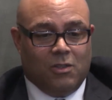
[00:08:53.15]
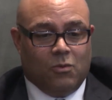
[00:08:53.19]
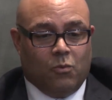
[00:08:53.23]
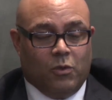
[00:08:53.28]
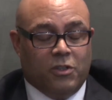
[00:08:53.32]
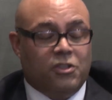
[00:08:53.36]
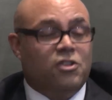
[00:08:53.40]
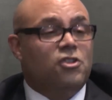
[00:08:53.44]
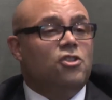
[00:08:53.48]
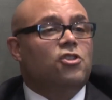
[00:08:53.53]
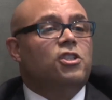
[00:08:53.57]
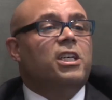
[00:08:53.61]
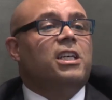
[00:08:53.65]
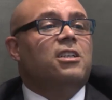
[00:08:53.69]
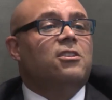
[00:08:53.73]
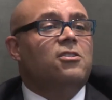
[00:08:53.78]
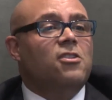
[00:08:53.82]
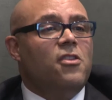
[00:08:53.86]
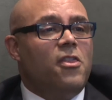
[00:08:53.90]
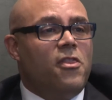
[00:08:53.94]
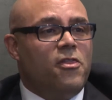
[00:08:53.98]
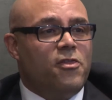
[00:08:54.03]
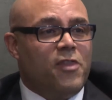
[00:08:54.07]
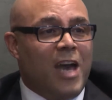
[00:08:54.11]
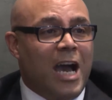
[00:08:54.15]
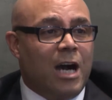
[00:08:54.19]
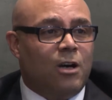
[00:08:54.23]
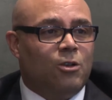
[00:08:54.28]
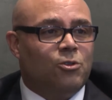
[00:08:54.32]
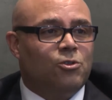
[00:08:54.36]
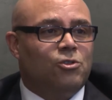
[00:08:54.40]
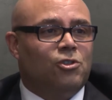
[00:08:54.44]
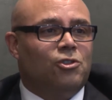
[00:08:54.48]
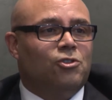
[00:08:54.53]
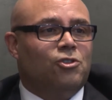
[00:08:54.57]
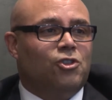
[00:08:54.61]
with
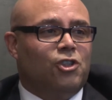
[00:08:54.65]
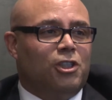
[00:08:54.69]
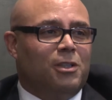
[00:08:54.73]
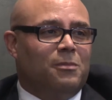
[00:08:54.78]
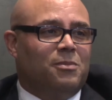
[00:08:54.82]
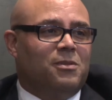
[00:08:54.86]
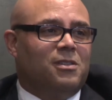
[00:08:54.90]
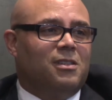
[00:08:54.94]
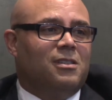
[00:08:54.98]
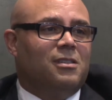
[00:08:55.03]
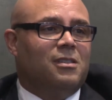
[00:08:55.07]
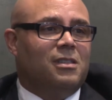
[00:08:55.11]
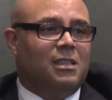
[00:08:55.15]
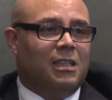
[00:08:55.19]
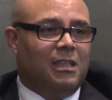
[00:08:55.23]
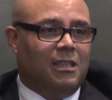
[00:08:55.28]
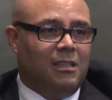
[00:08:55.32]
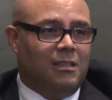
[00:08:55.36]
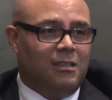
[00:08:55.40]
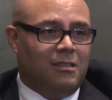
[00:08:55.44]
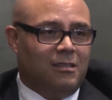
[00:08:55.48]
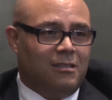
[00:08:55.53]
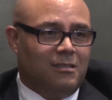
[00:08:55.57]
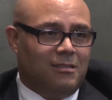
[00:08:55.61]
6,000 ships at sea.